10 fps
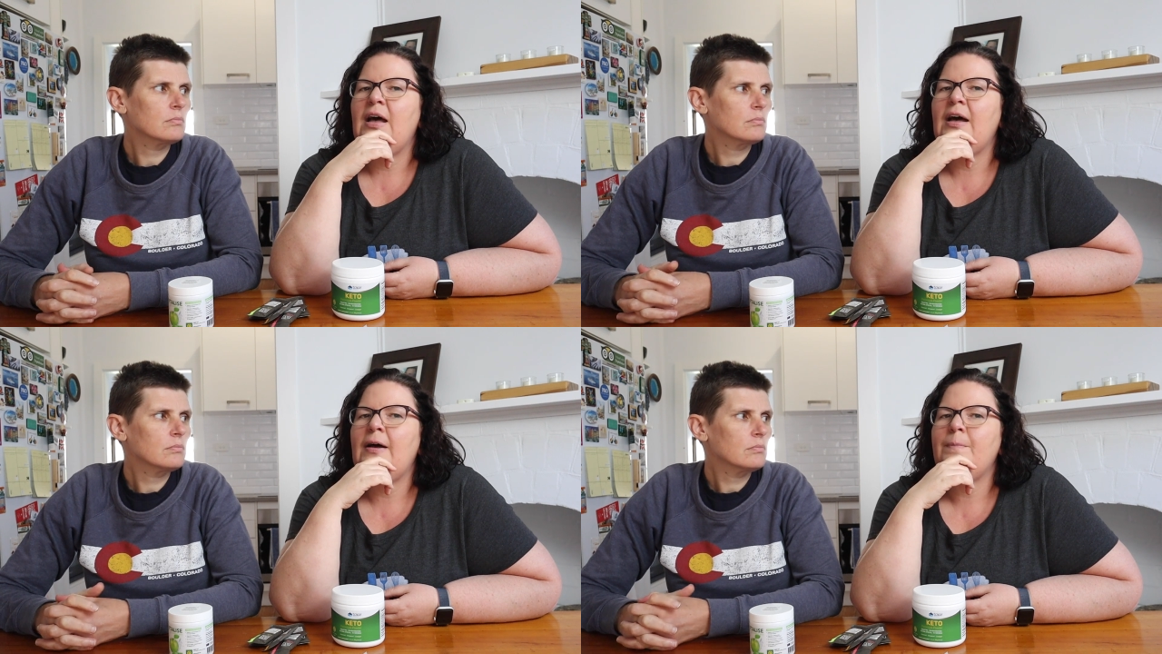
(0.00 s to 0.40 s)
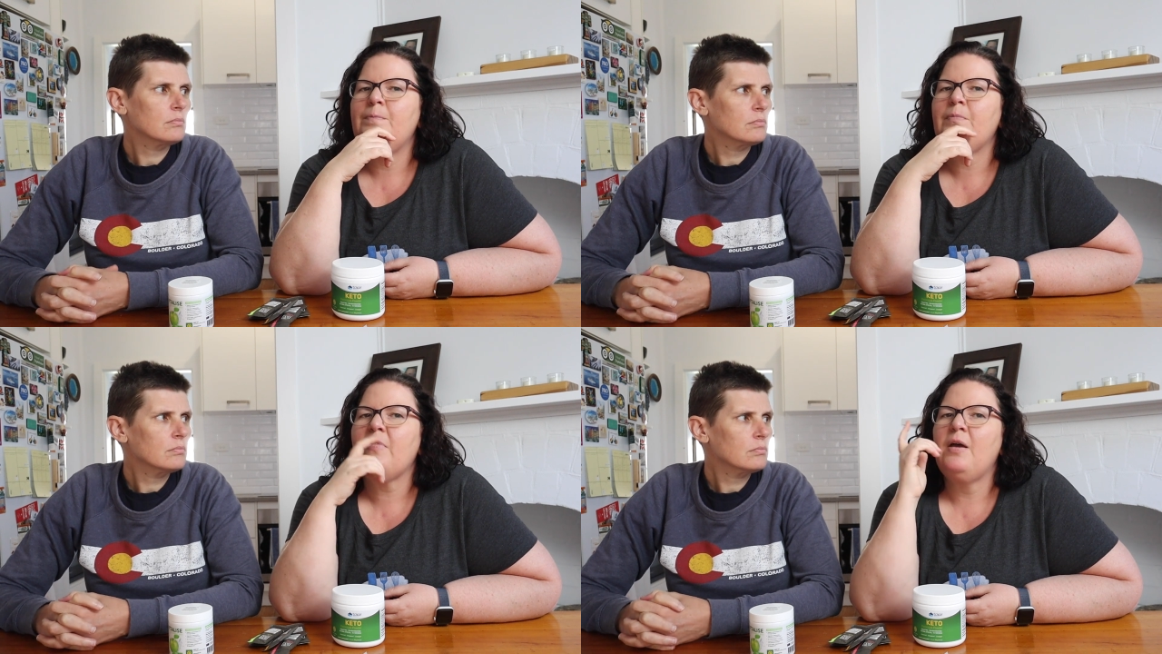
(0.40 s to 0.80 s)

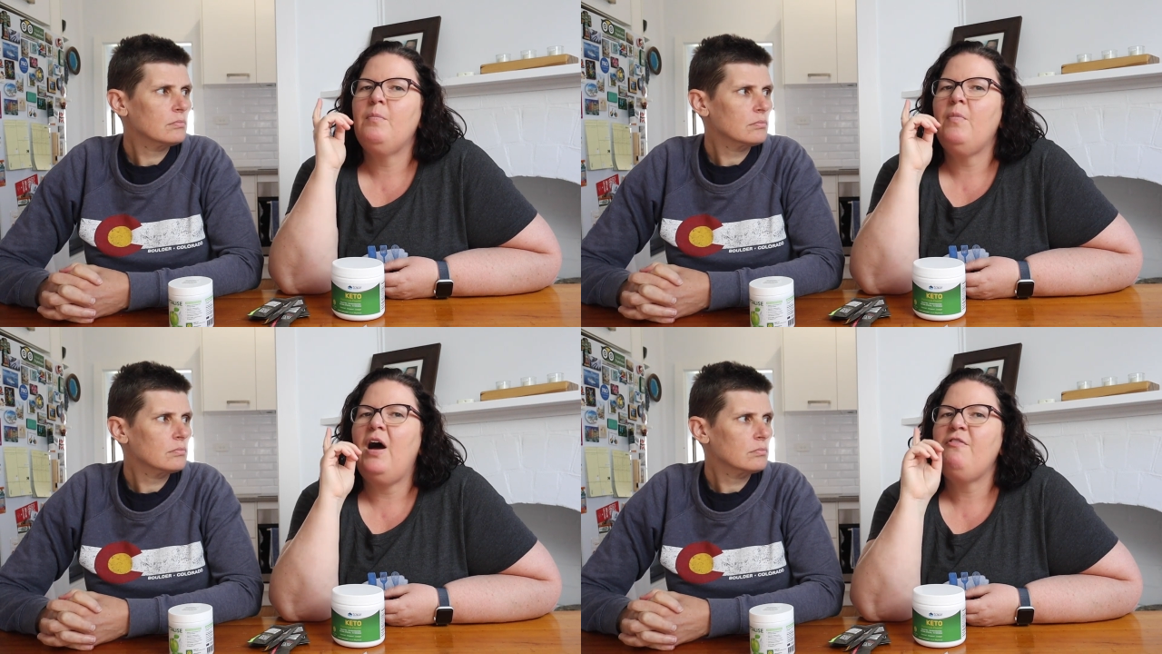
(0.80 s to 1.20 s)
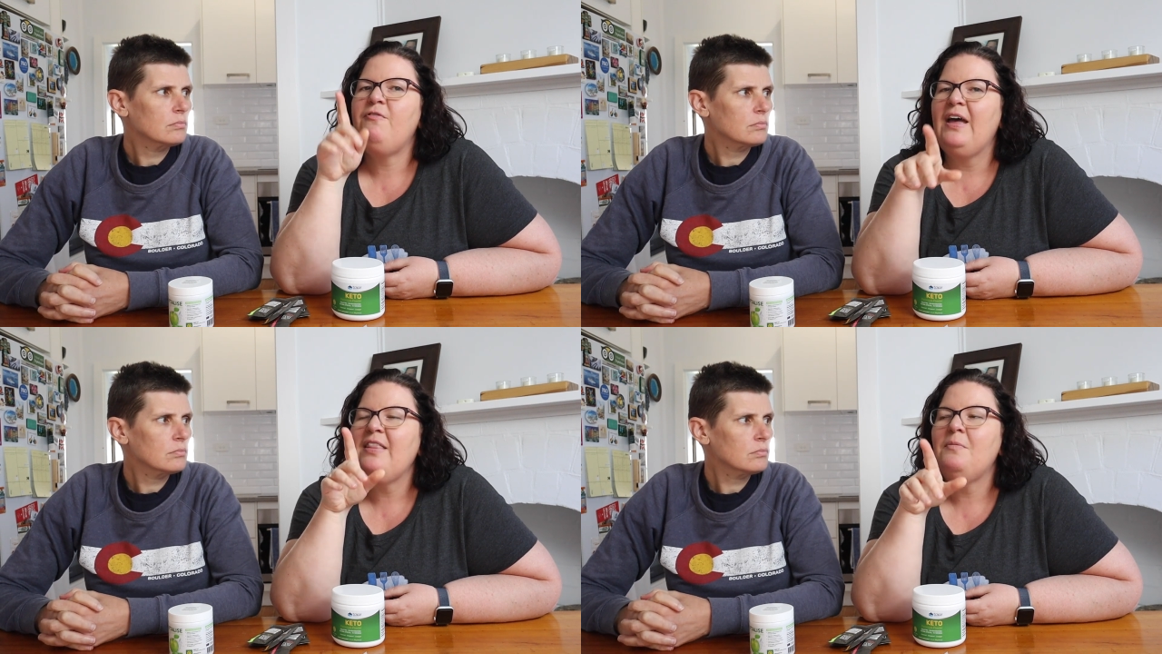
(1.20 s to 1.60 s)
Speaker 1: Um, I
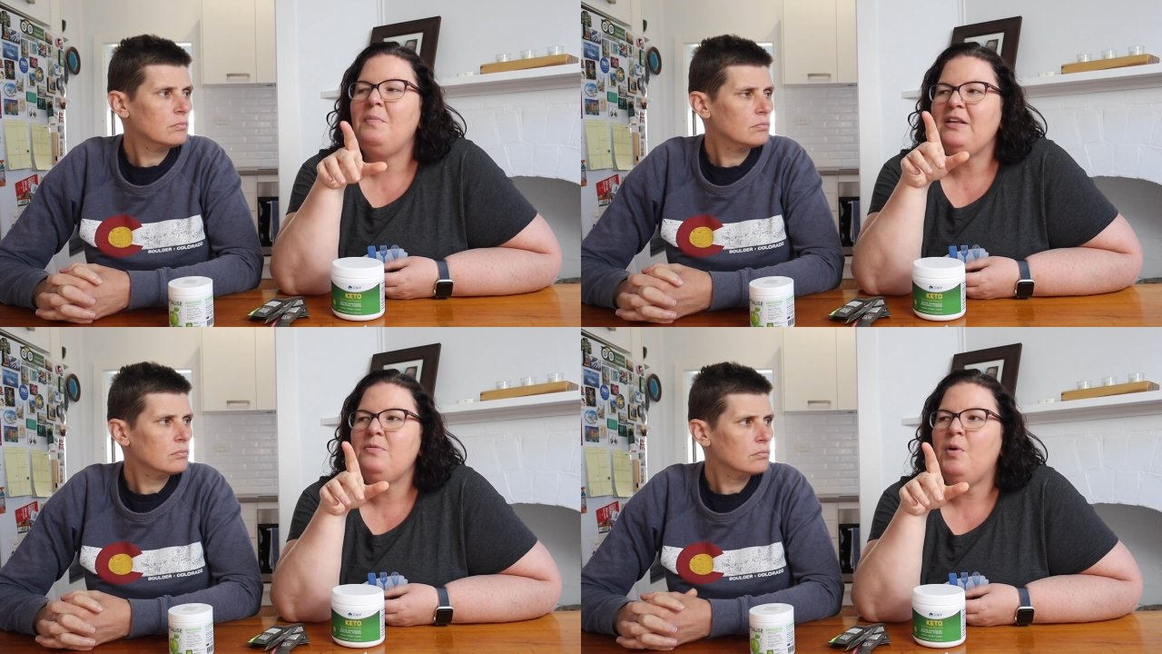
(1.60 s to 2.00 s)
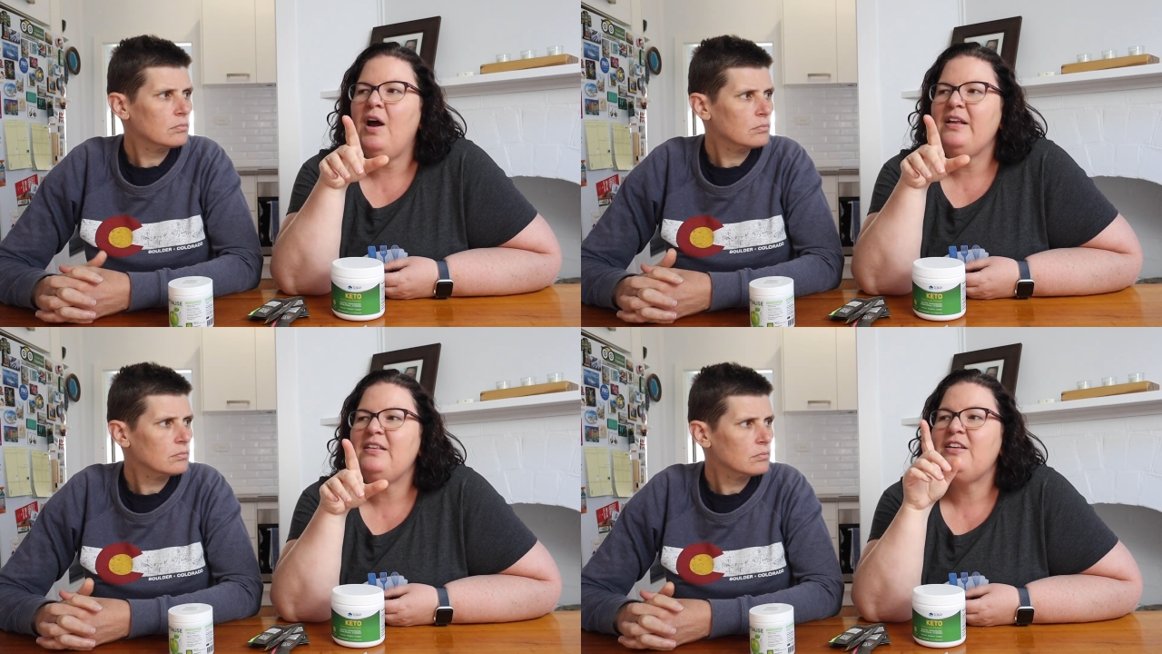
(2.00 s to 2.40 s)
found the best
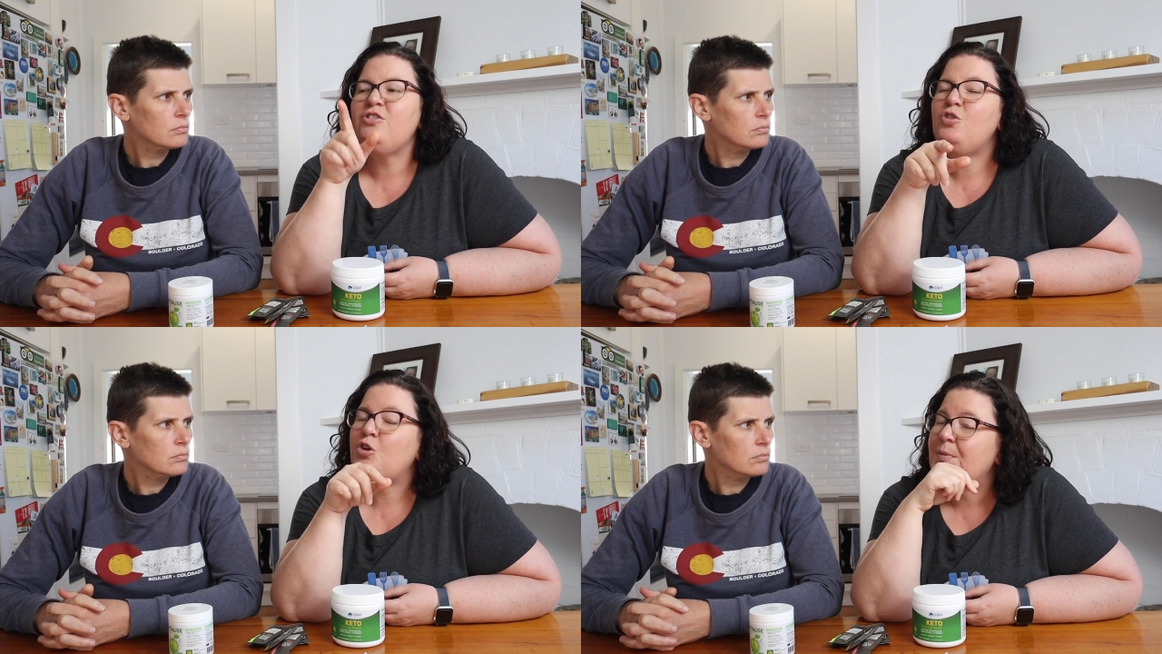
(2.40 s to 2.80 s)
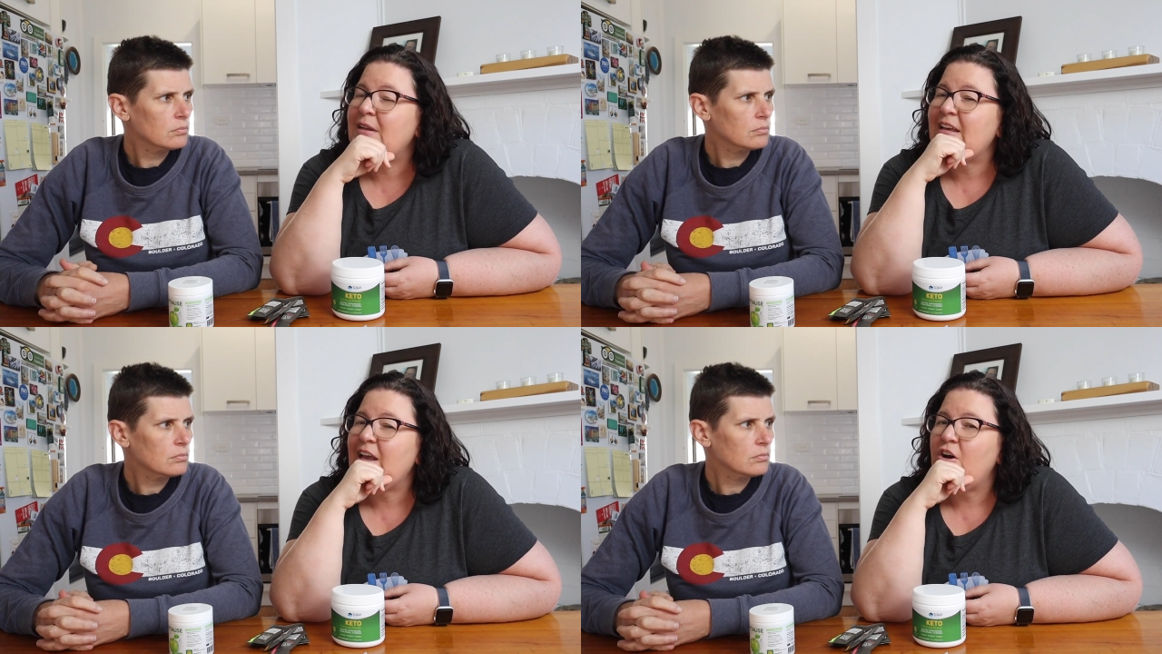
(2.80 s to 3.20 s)
price is
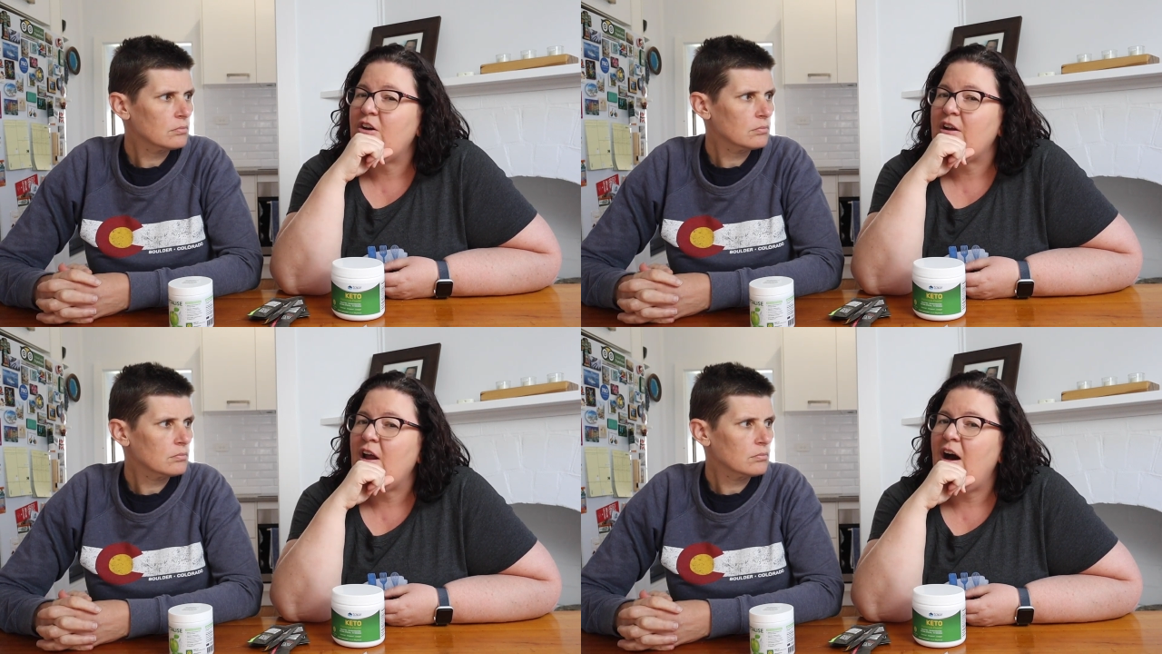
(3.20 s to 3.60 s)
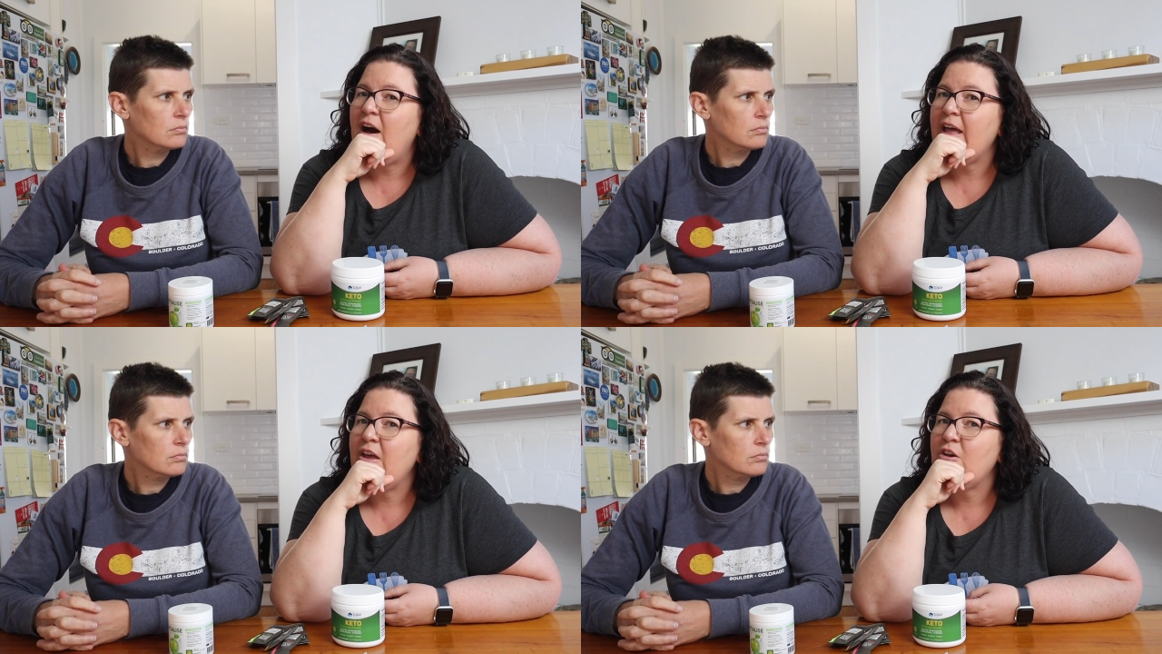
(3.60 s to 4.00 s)
normally on
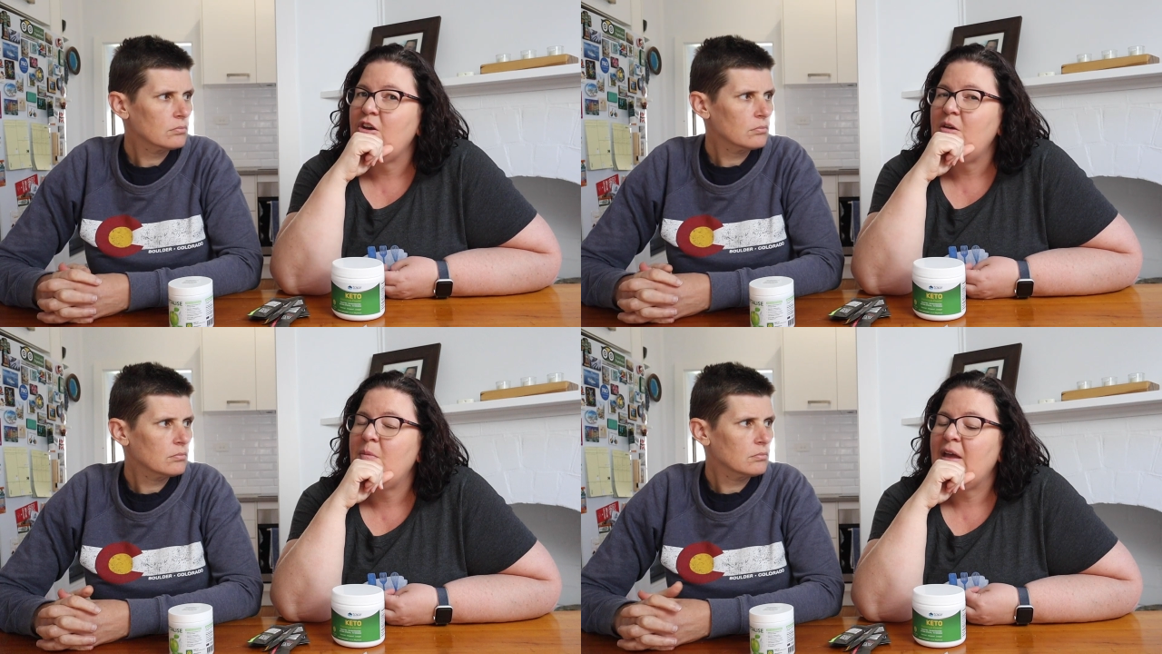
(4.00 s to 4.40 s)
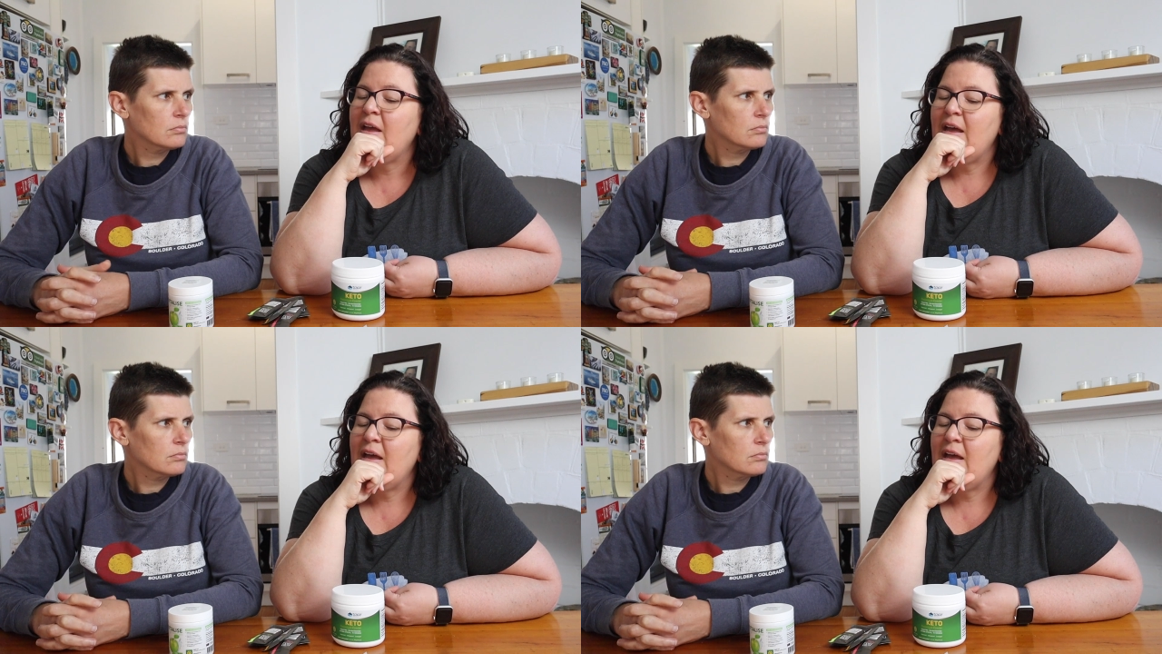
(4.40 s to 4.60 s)
iHerb.